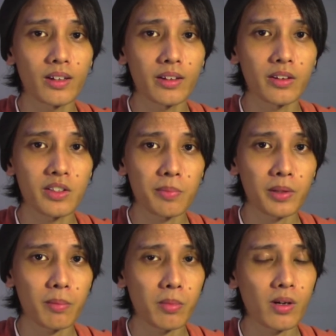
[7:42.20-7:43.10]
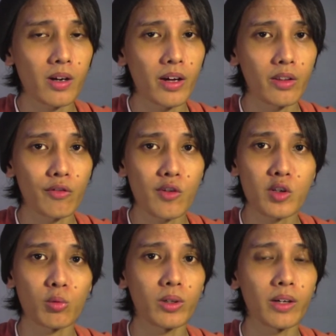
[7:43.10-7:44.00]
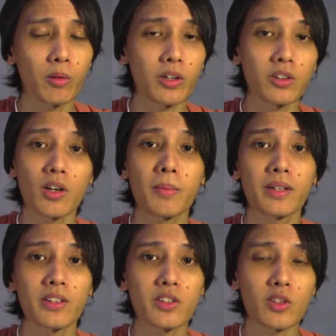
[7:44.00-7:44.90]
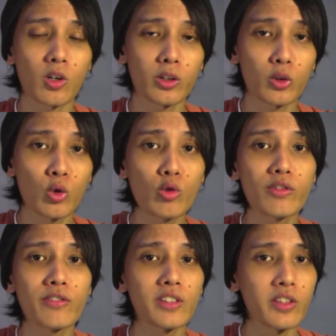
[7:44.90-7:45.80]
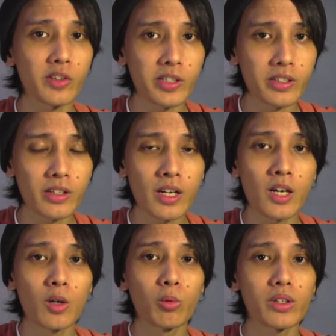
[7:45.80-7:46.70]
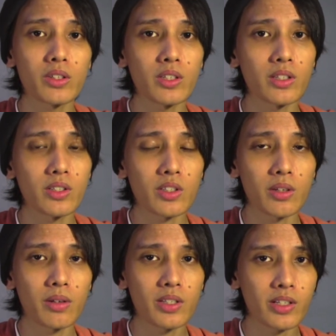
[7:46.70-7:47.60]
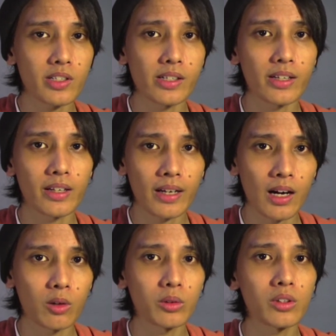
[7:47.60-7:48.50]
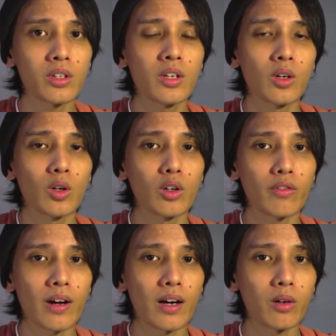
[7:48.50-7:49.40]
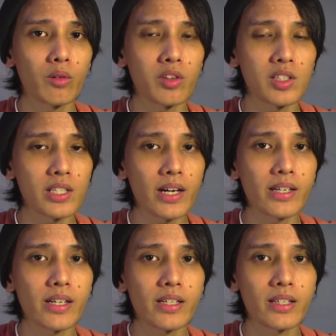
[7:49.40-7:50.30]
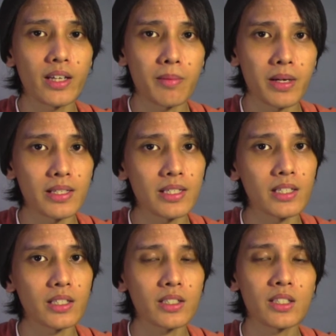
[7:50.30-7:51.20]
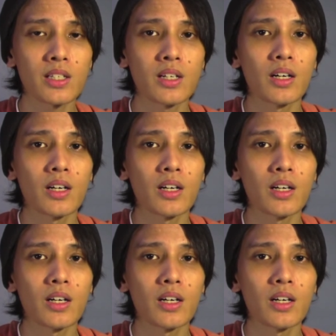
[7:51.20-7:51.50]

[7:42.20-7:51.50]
in September, and the first one I want to talk about is called Coup 53, which is essentially an account of how the CIA and MI6